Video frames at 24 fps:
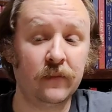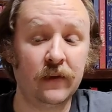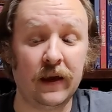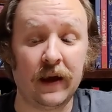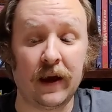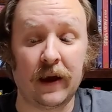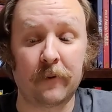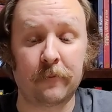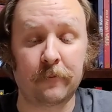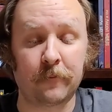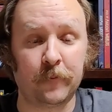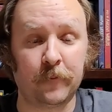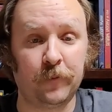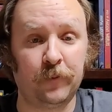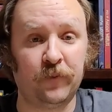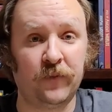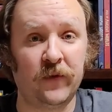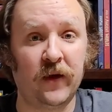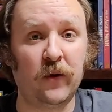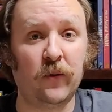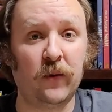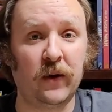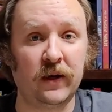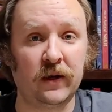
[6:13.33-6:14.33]
yeah
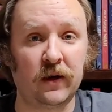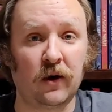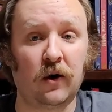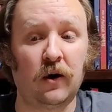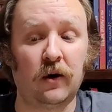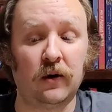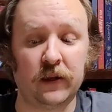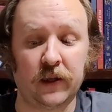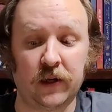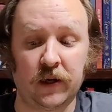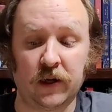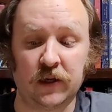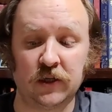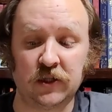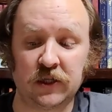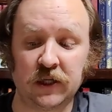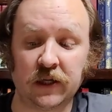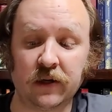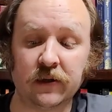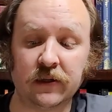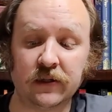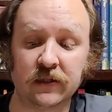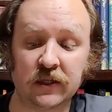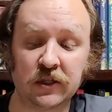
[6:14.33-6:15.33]
they went all in on
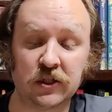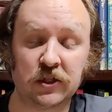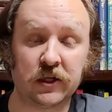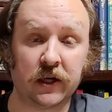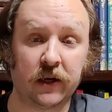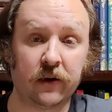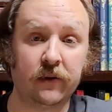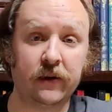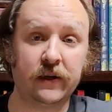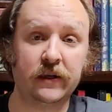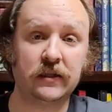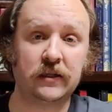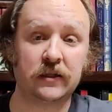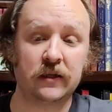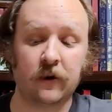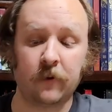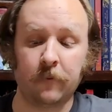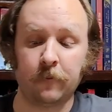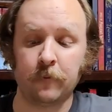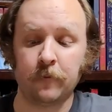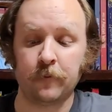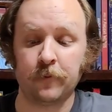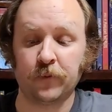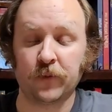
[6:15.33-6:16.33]
cherries the cherries
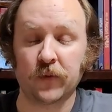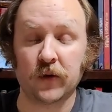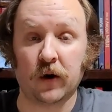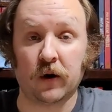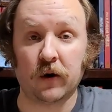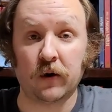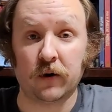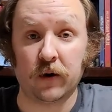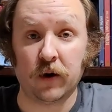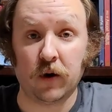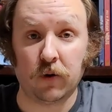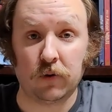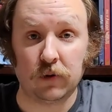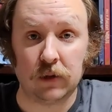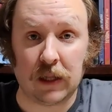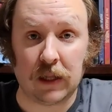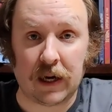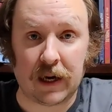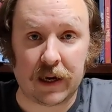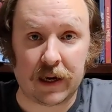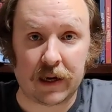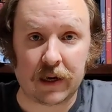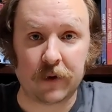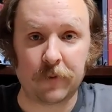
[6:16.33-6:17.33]
are no
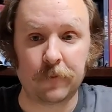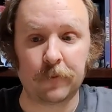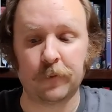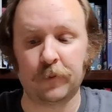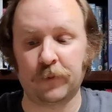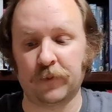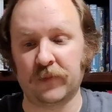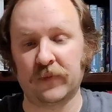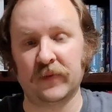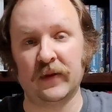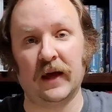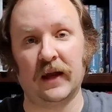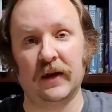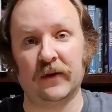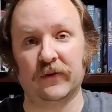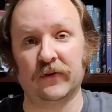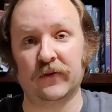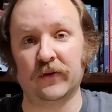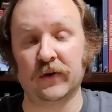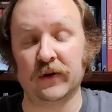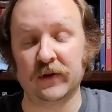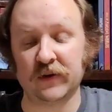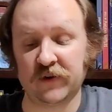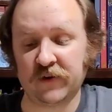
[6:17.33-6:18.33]
lie. That is
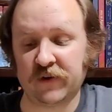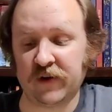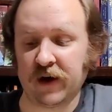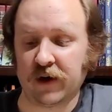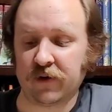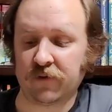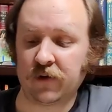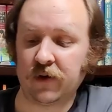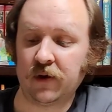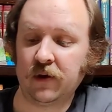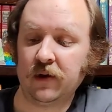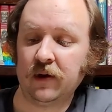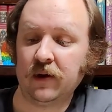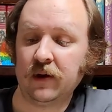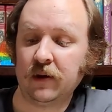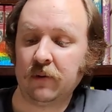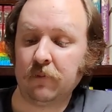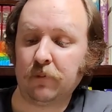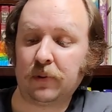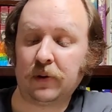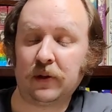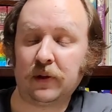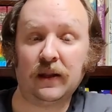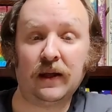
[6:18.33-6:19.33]
good stuff.
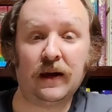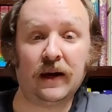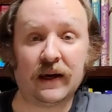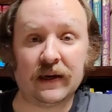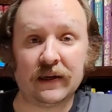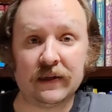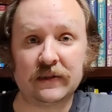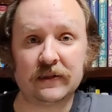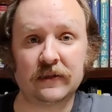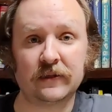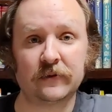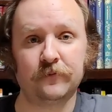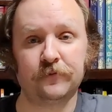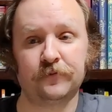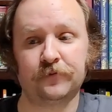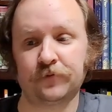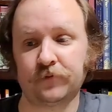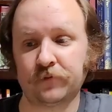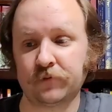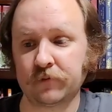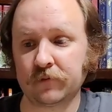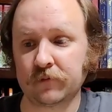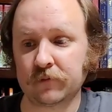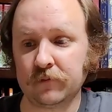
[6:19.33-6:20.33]
Plus,
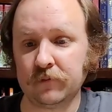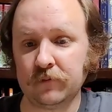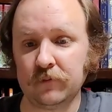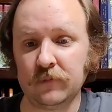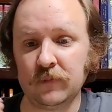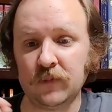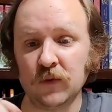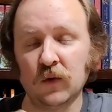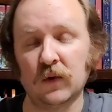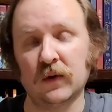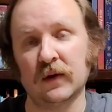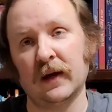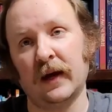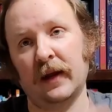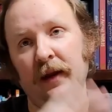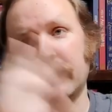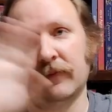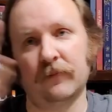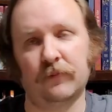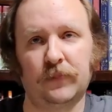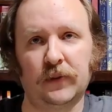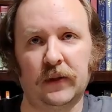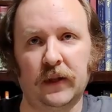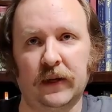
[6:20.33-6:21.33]
well, kind of
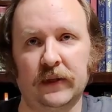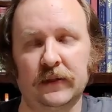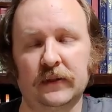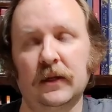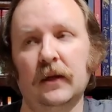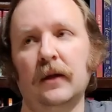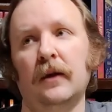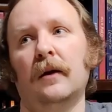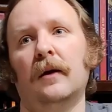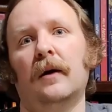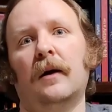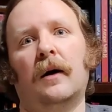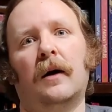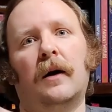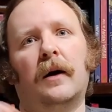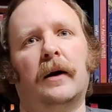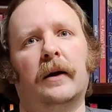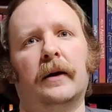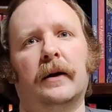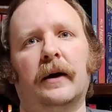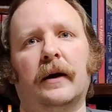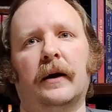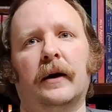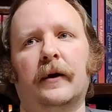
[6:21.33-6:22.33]
plus,
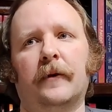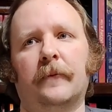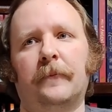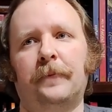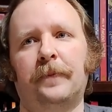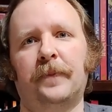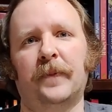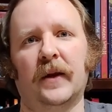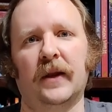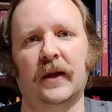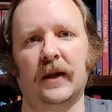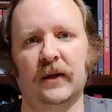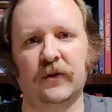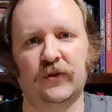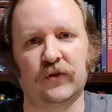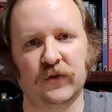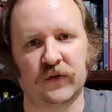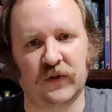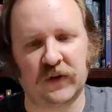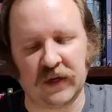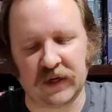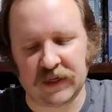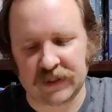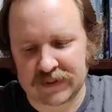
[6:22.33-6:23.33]
on a, um, an
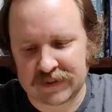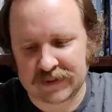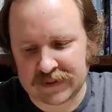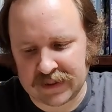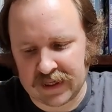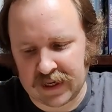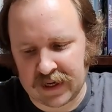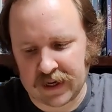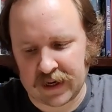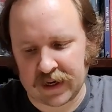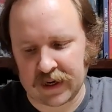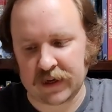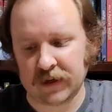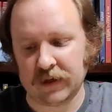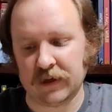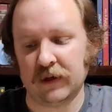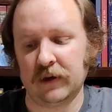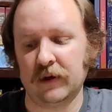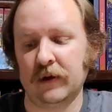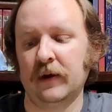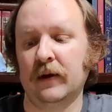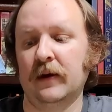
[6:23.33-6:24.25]
interesting aside,